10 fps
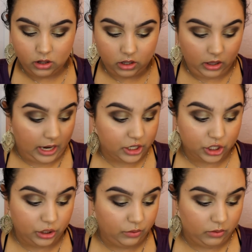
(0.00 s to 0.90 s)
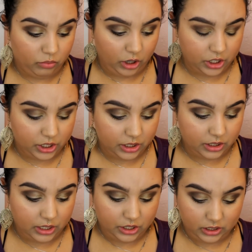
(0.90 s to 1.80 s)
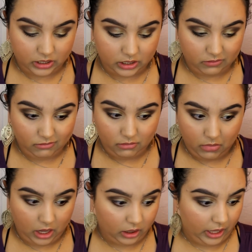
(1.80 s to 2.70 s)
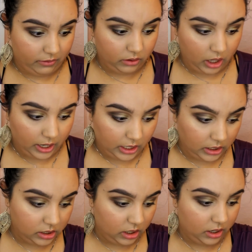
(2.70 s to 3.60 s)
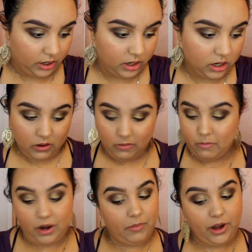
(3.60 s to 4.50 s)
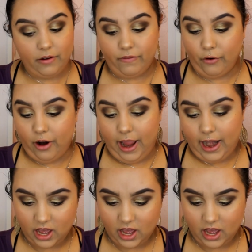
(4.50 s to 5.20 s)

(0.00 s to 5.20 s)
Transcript: lash glue with brushes that just make life a lot easier, but I'm here for it.